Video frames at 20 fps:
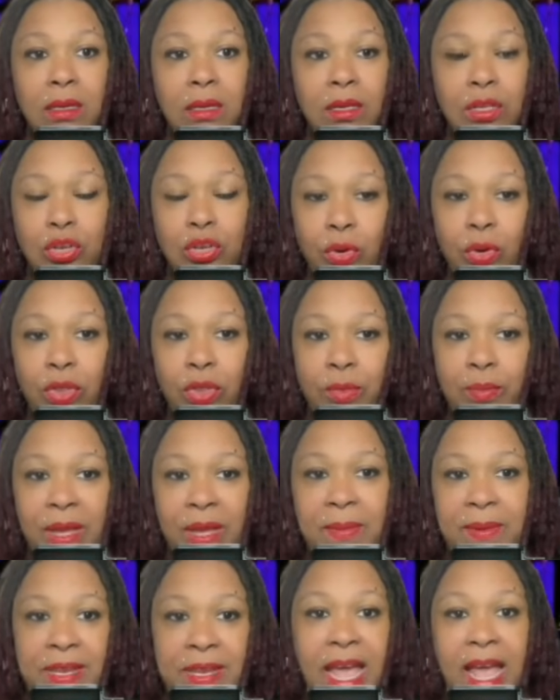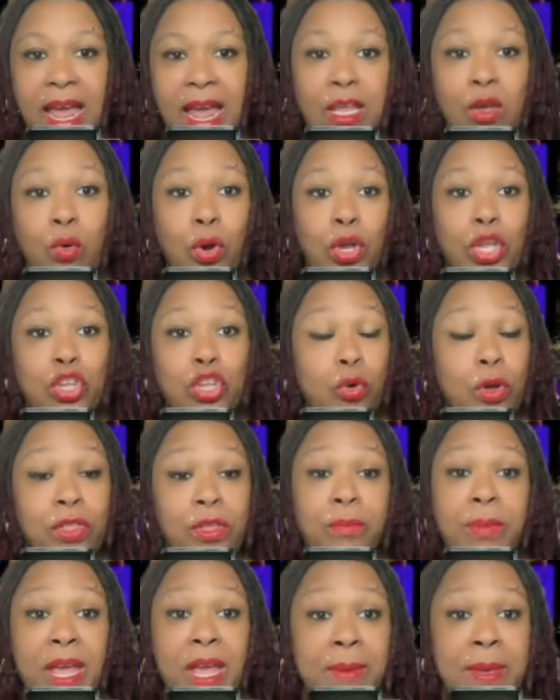you're the baby daddy or you're the
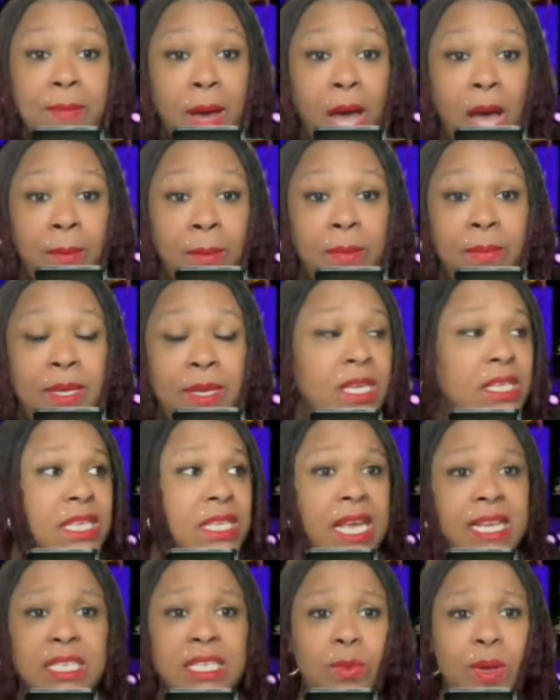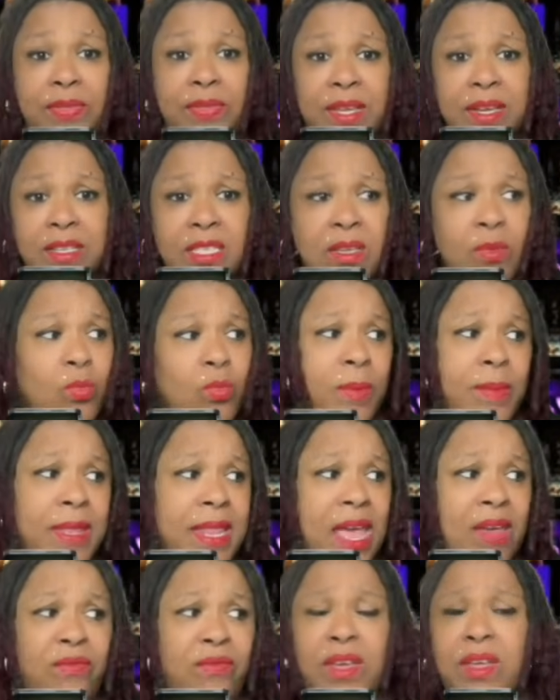baby mama. Because guess what? There's some women
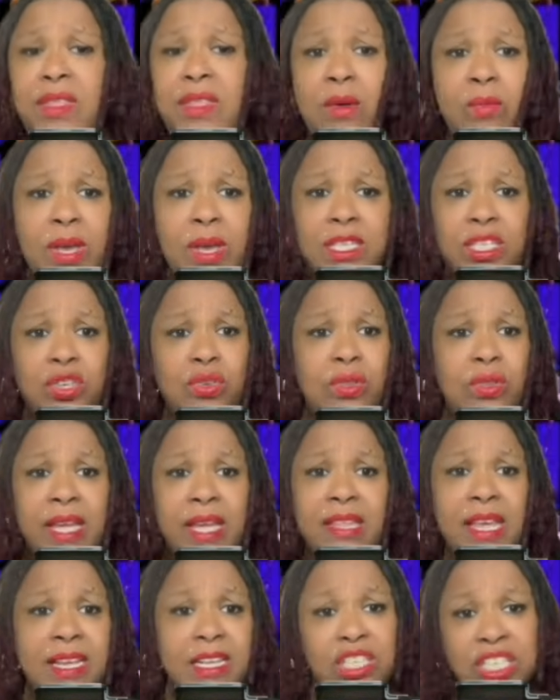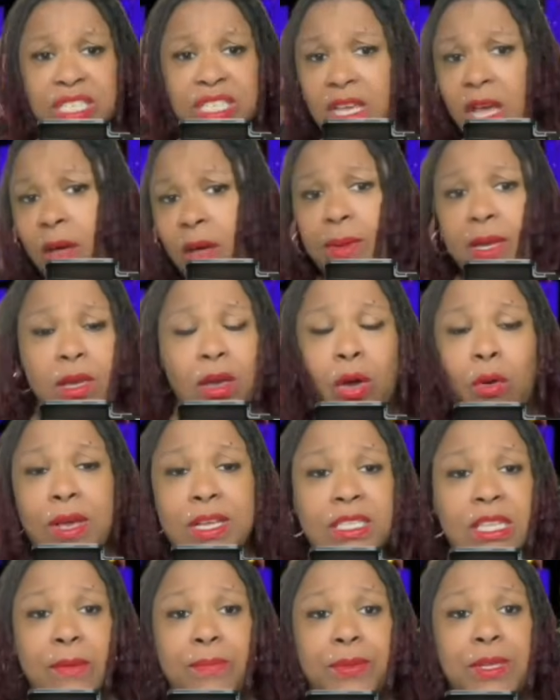that feel that way too. Like they can just come and go
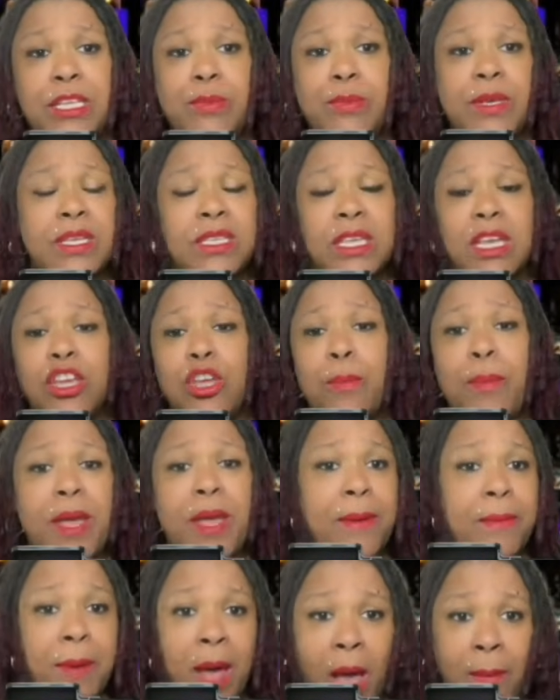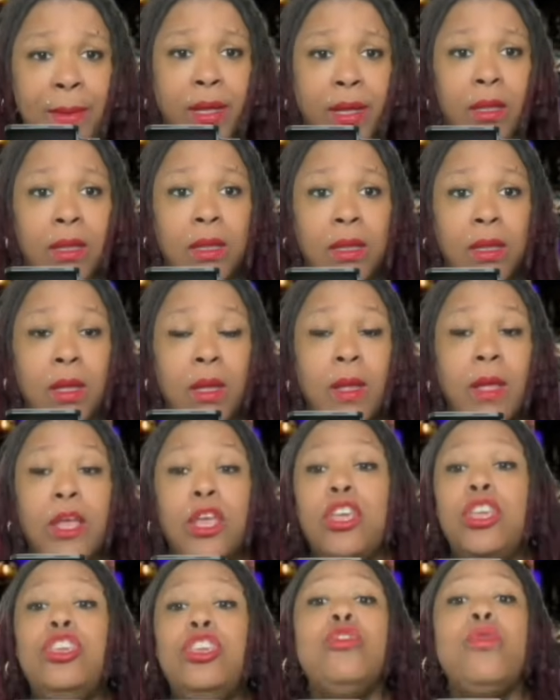as they please because they're your baby mama.
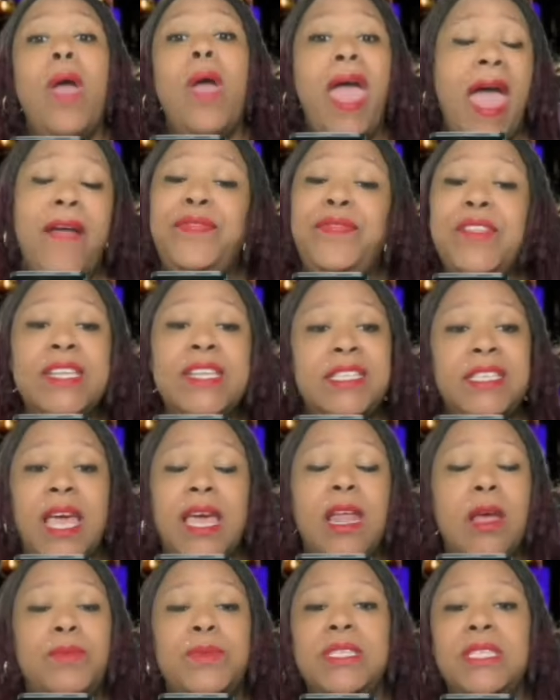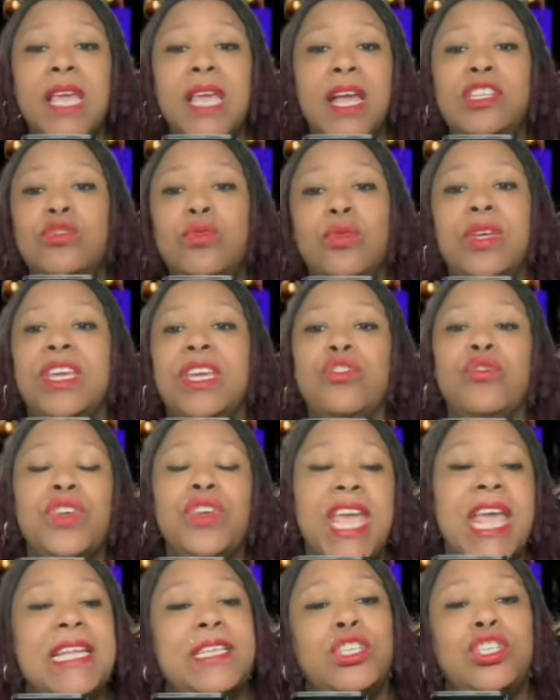You have to set up schedule. It
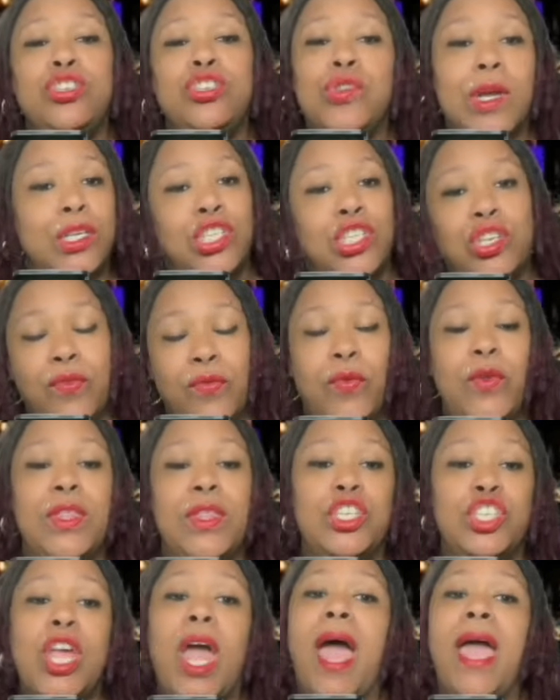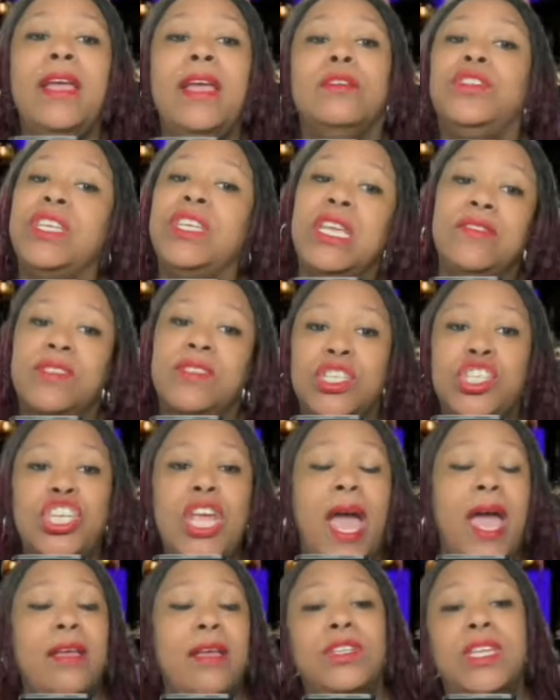creates structure for the child. It gives the
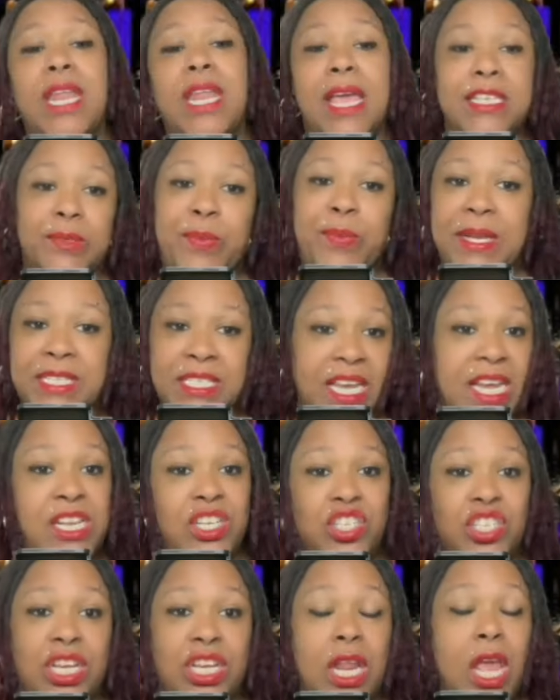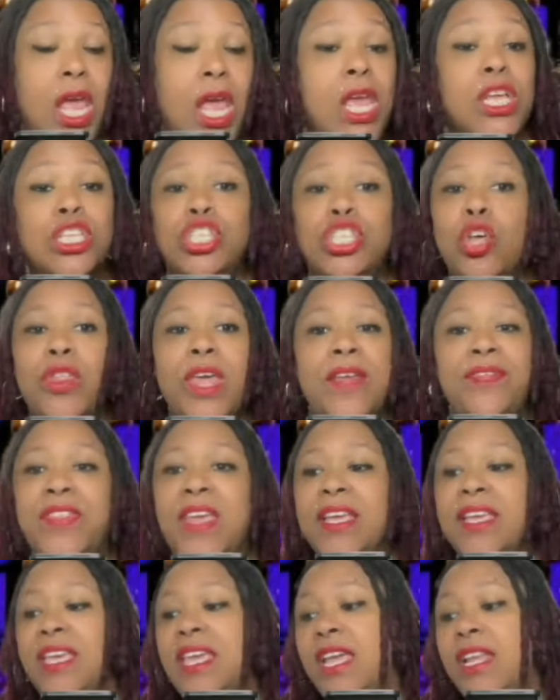child an expectation so that
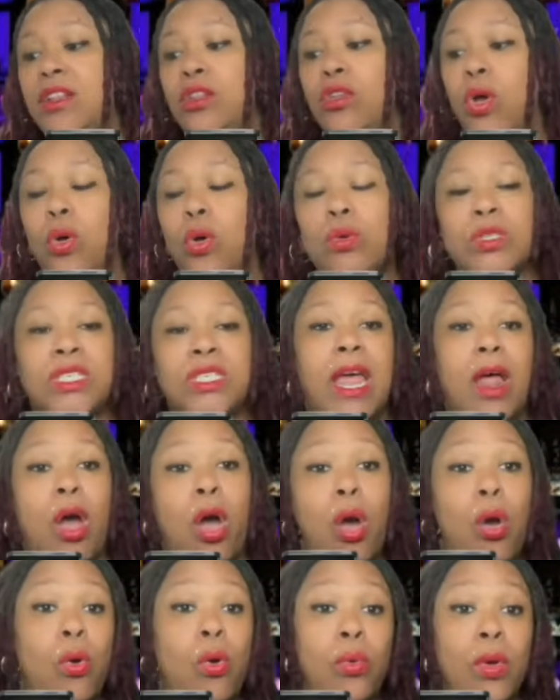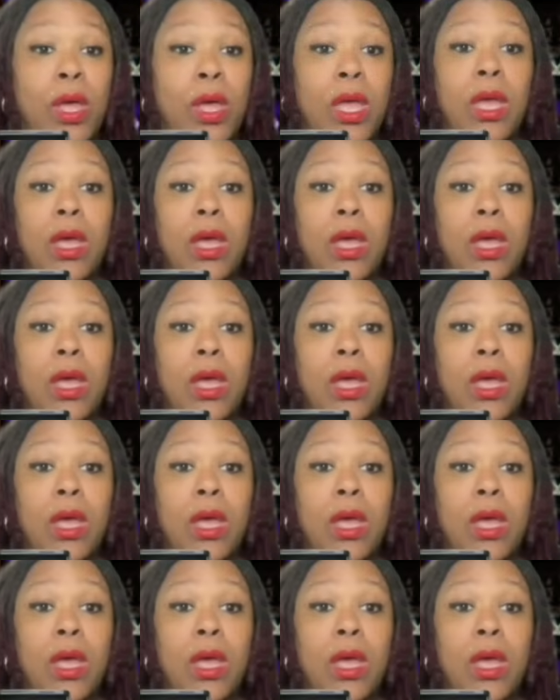that kid knows that, oh,